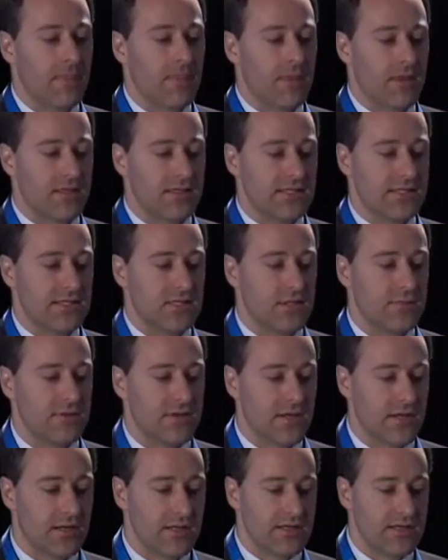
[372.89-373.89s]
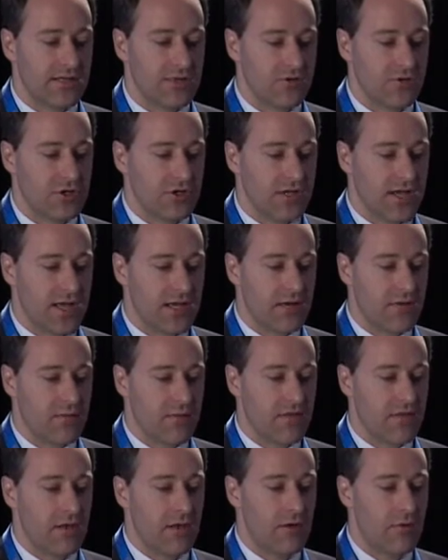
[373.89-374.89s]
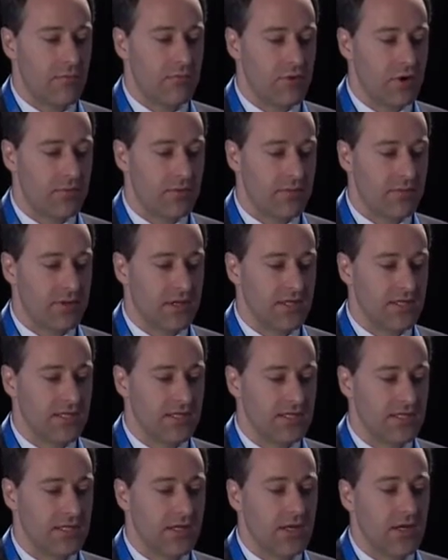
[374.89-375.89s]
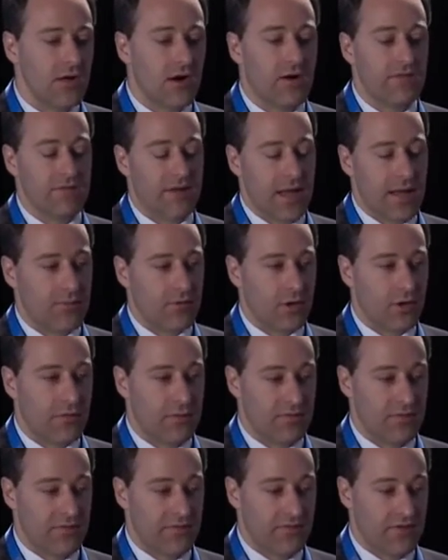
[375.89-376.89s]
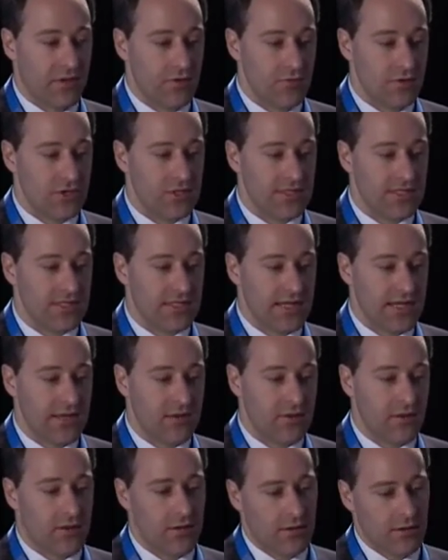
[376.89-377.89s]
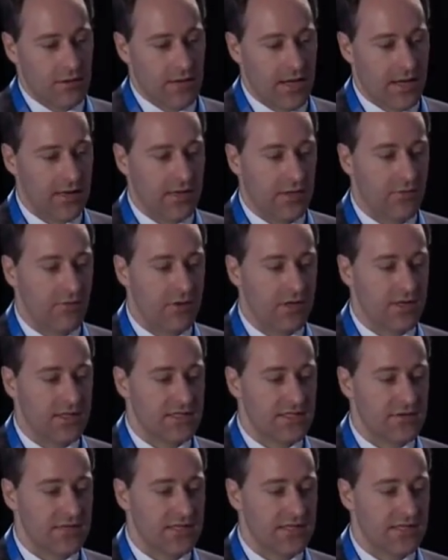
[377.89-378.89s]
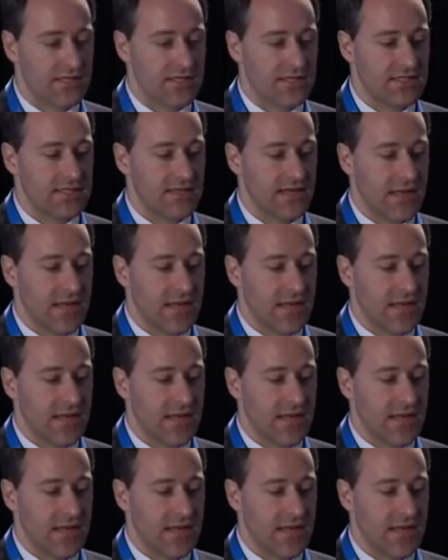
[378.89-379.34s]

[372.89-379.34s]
this is typically associated with a low probability of an abnormal perfusion scan on any nuclear stress test,